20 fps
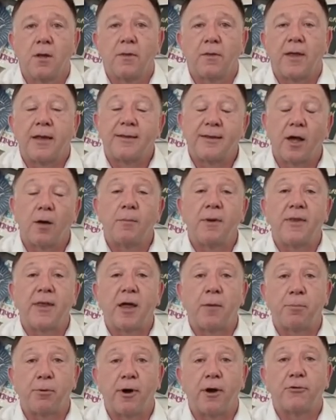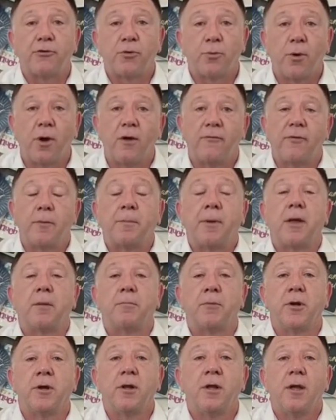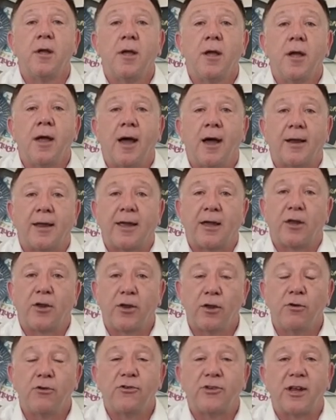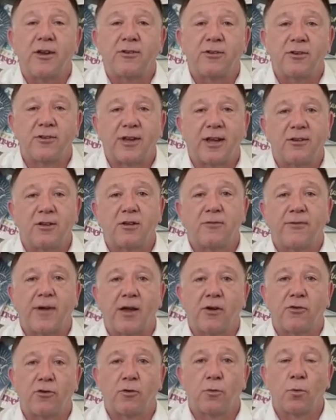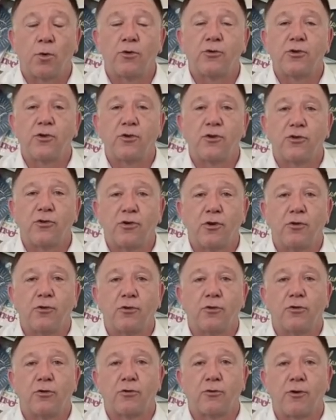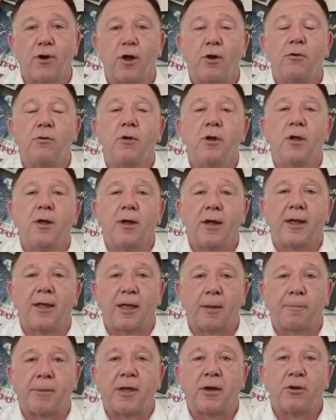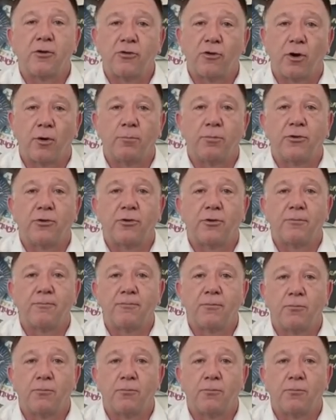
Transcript: They tell me they're proud to work for Pitman and get a huge sense of satisfaction watching the students grow and get better jobs.